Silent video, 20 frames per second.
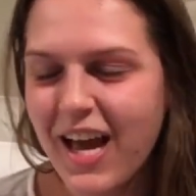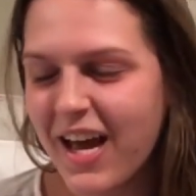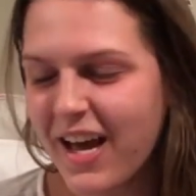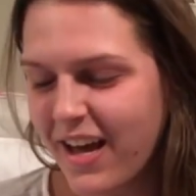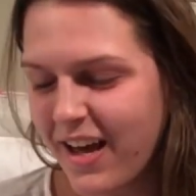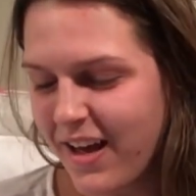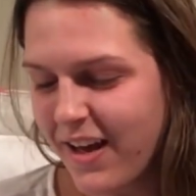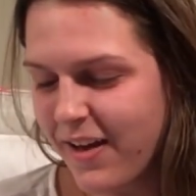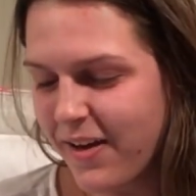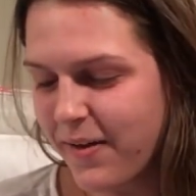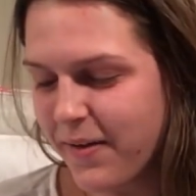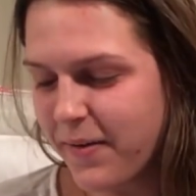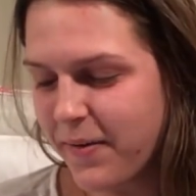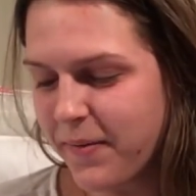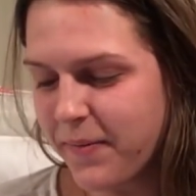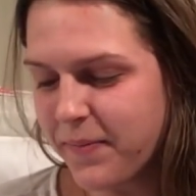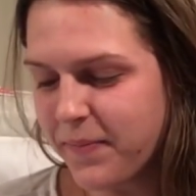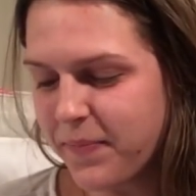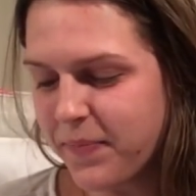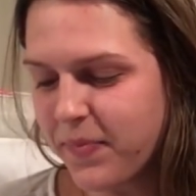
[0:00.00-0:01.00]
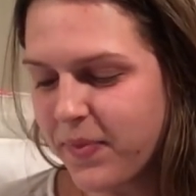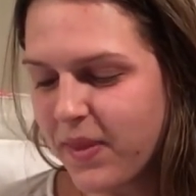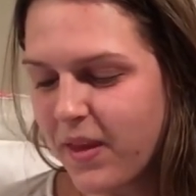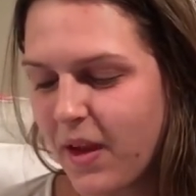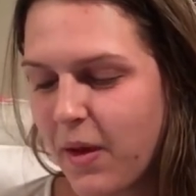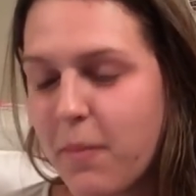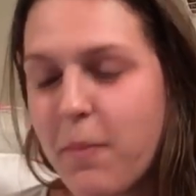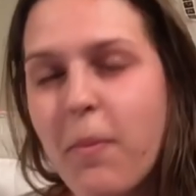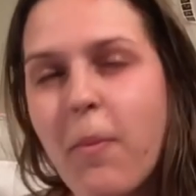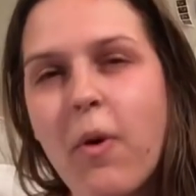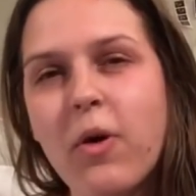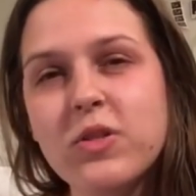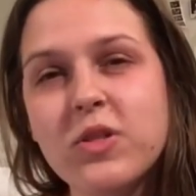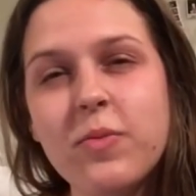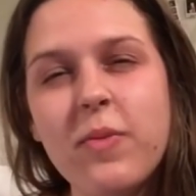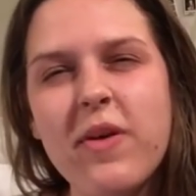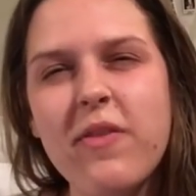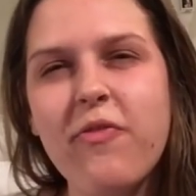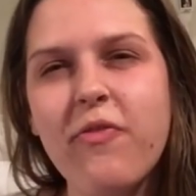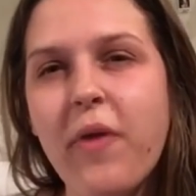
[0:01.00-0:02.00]
Most
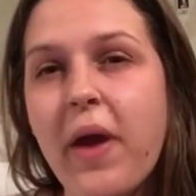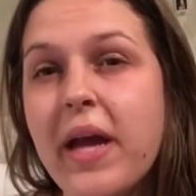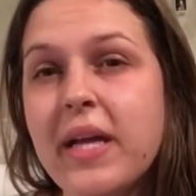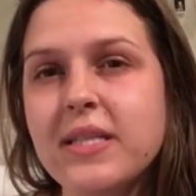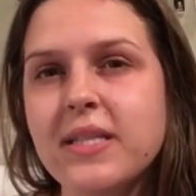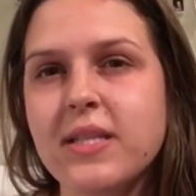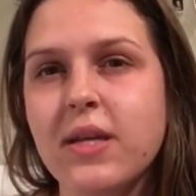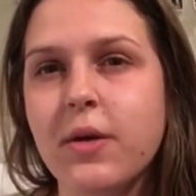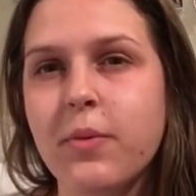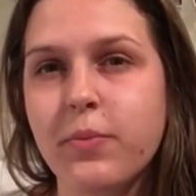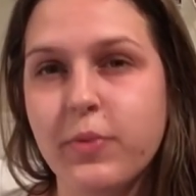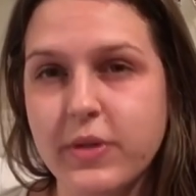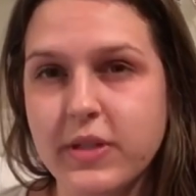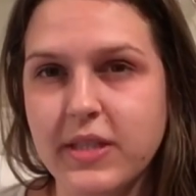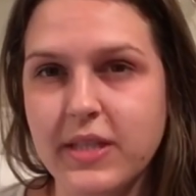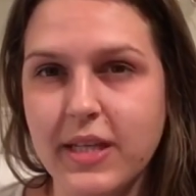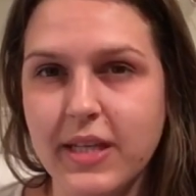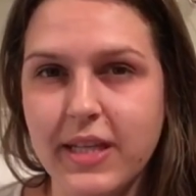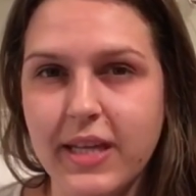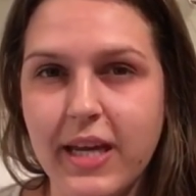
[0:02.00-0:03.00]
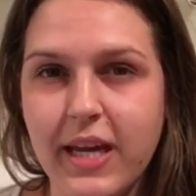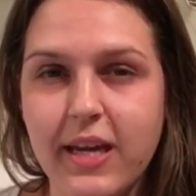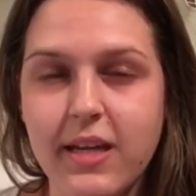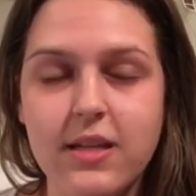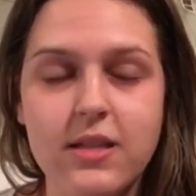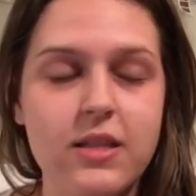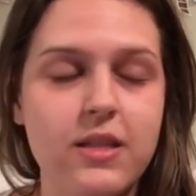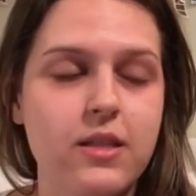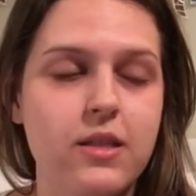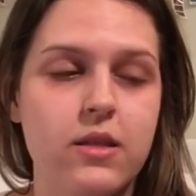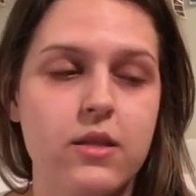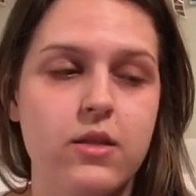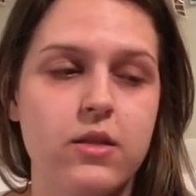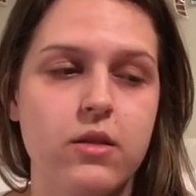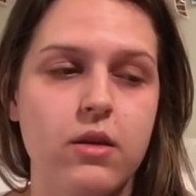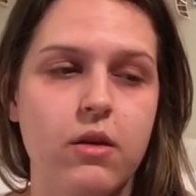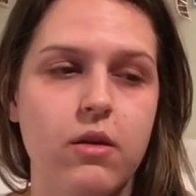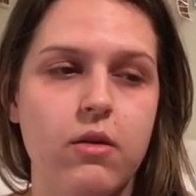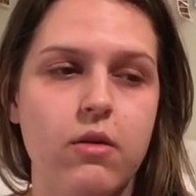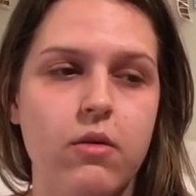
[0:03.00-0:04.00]
of my friends are Brazilians,
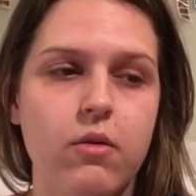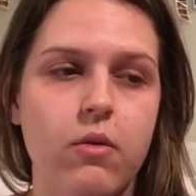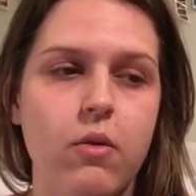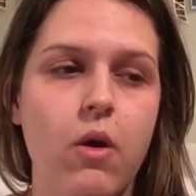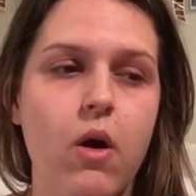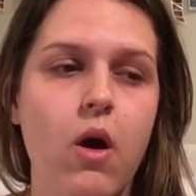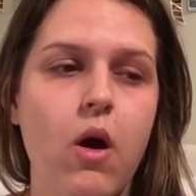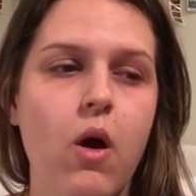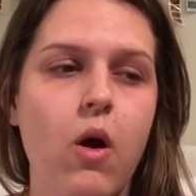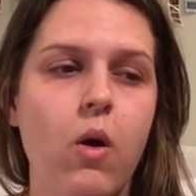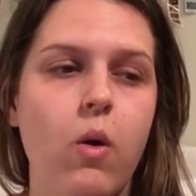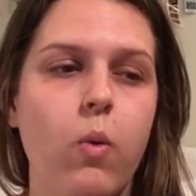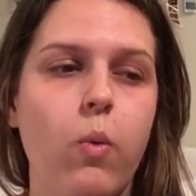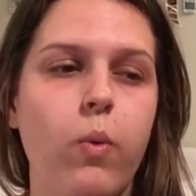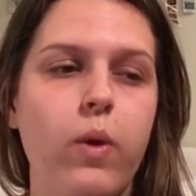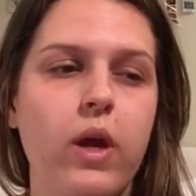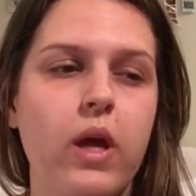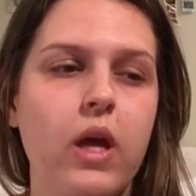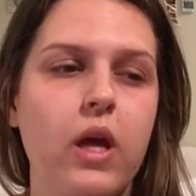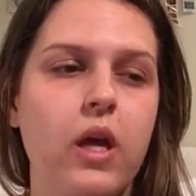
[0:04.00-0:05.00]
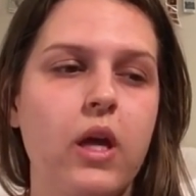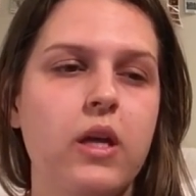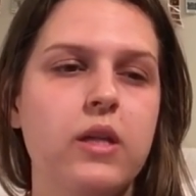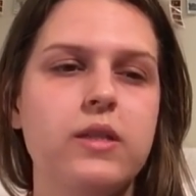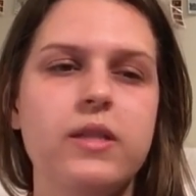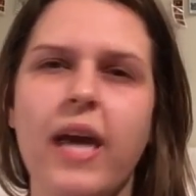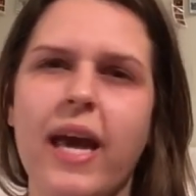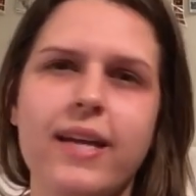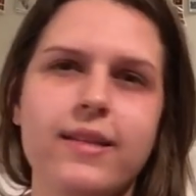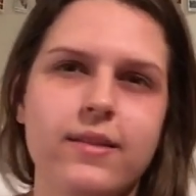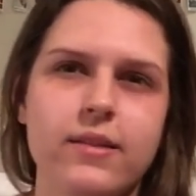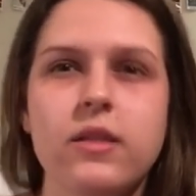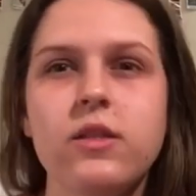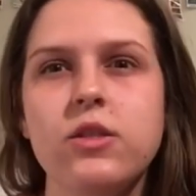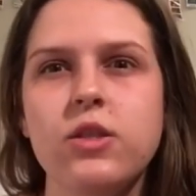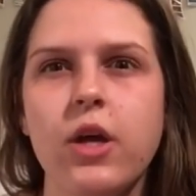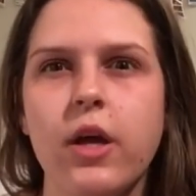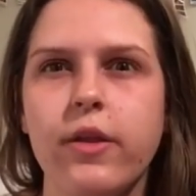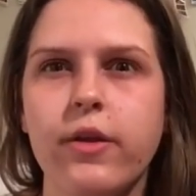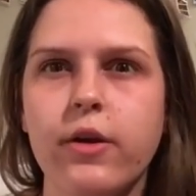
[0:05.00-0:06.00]
so we text
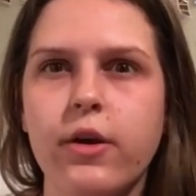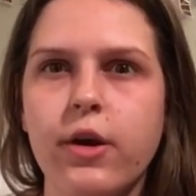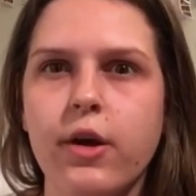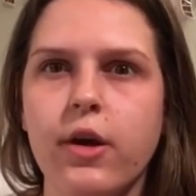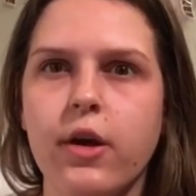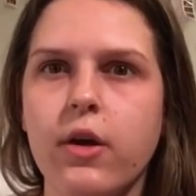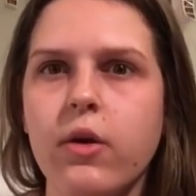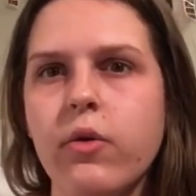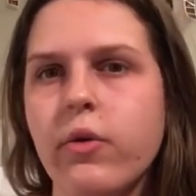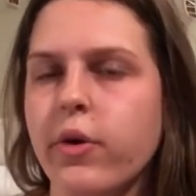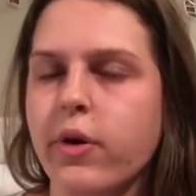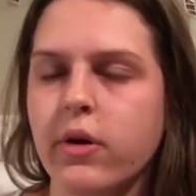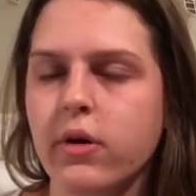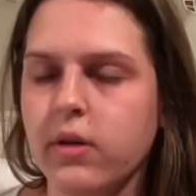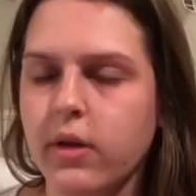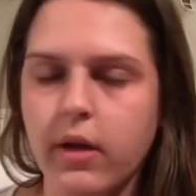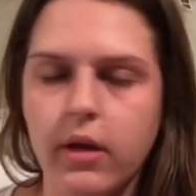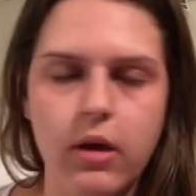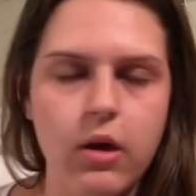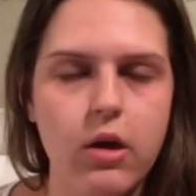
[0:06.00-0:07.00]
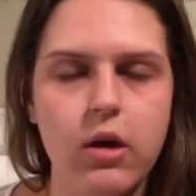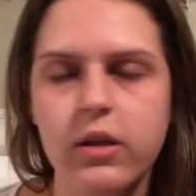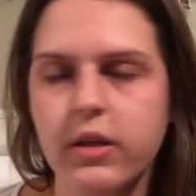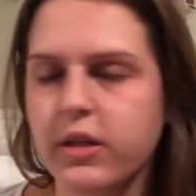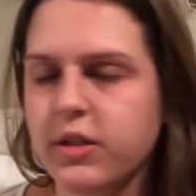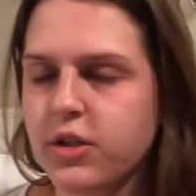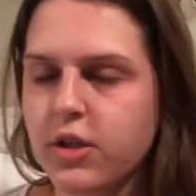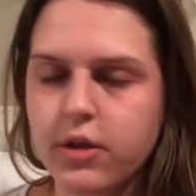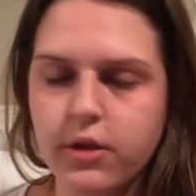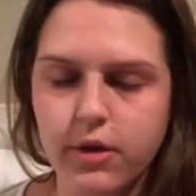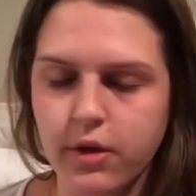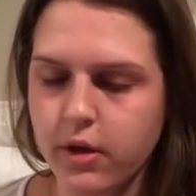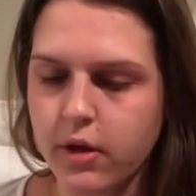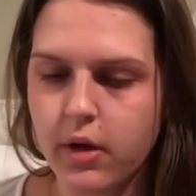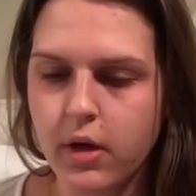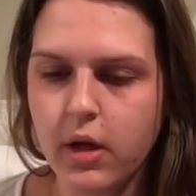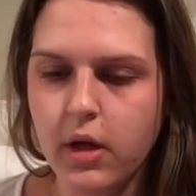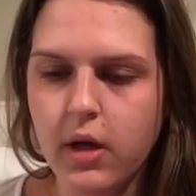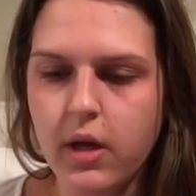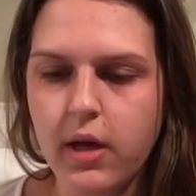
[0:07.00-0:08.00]
each other or like call each other
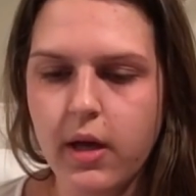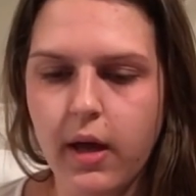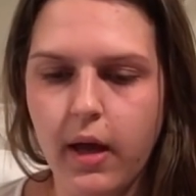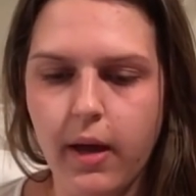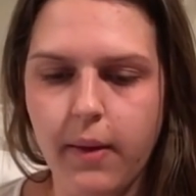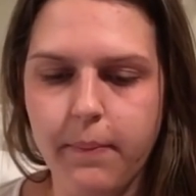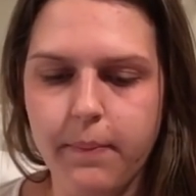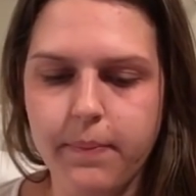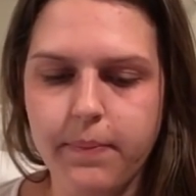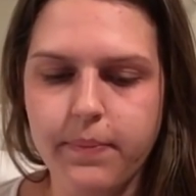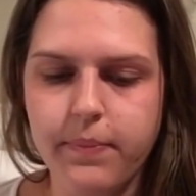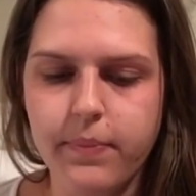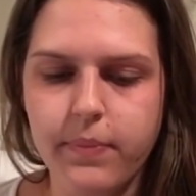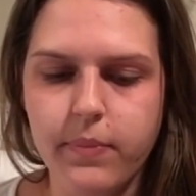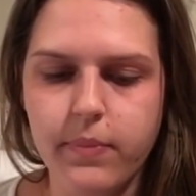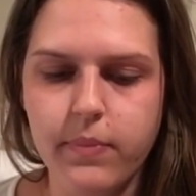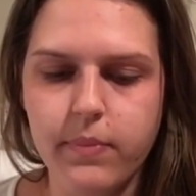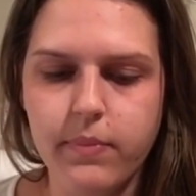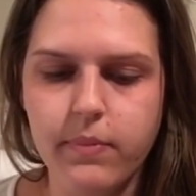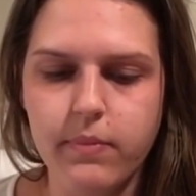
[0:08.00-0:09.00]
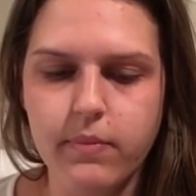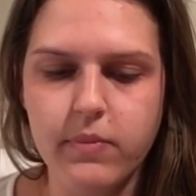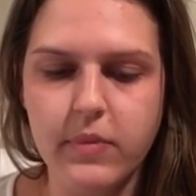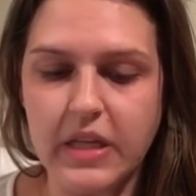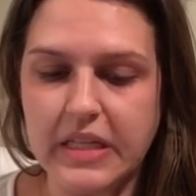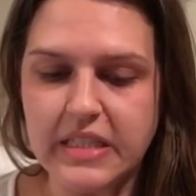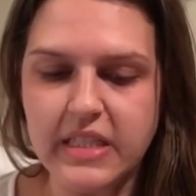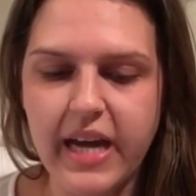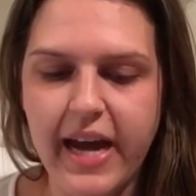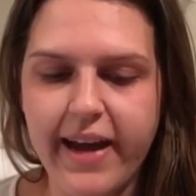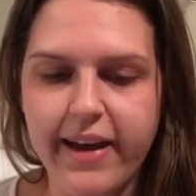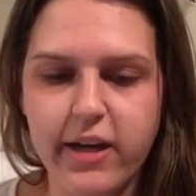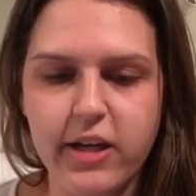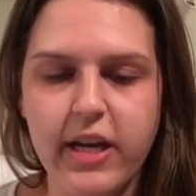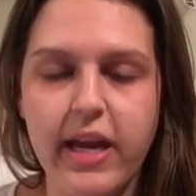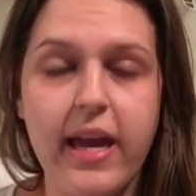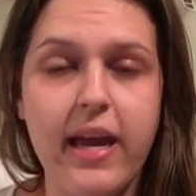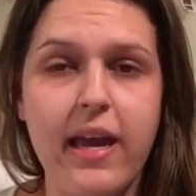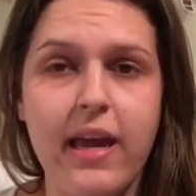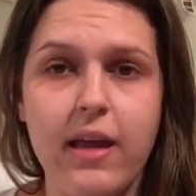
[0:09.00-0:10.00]
the entire
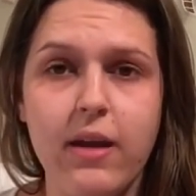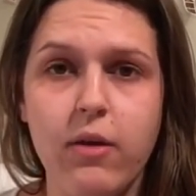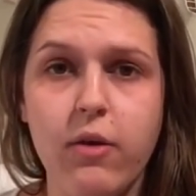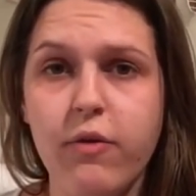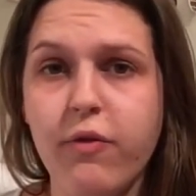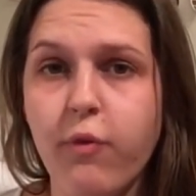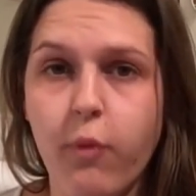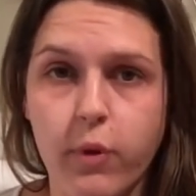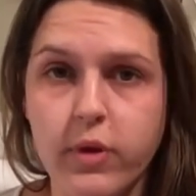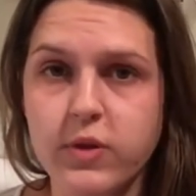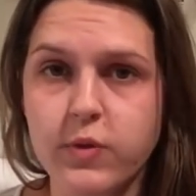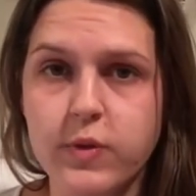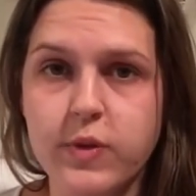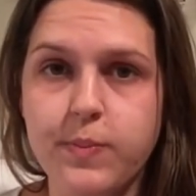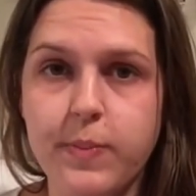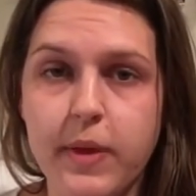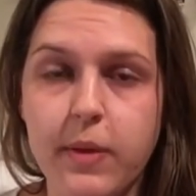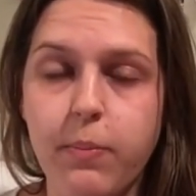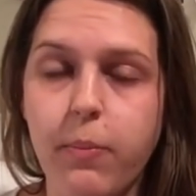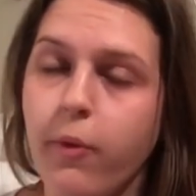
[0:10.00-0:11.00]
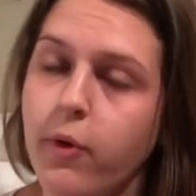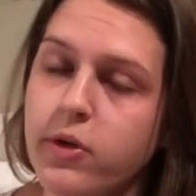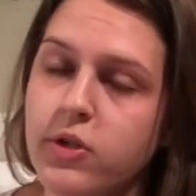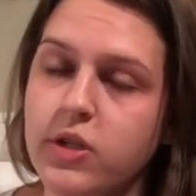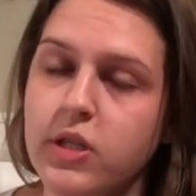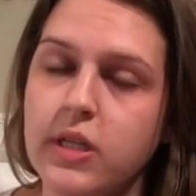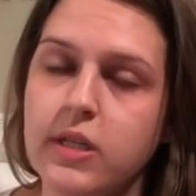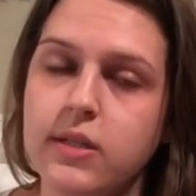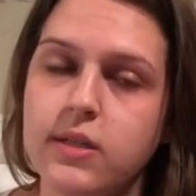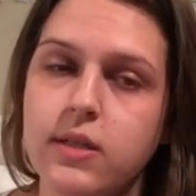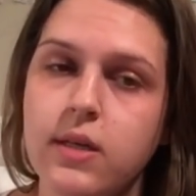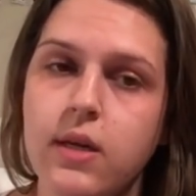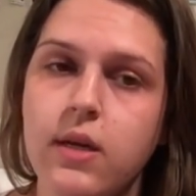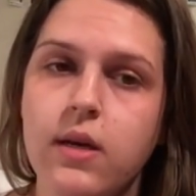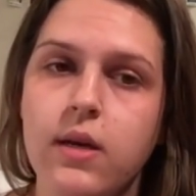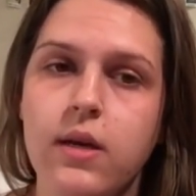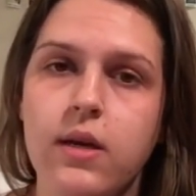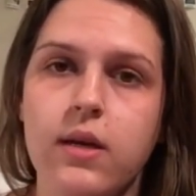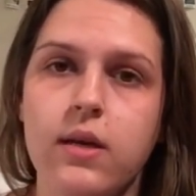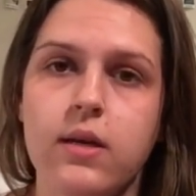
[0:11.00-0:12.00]
day, and of course we speak Portuguese
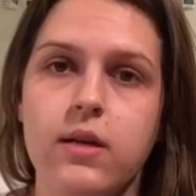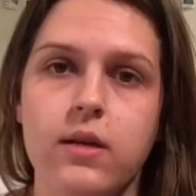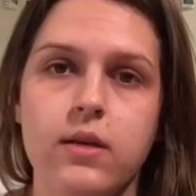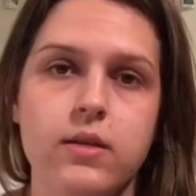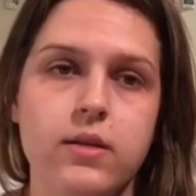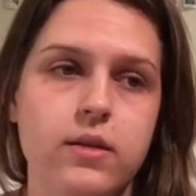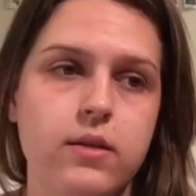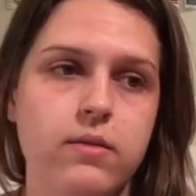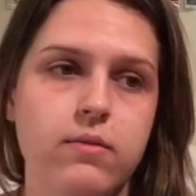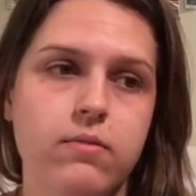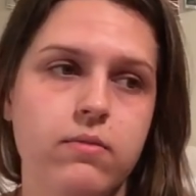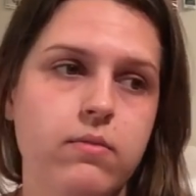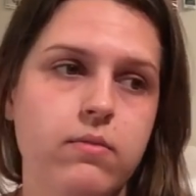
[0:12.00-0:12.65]
because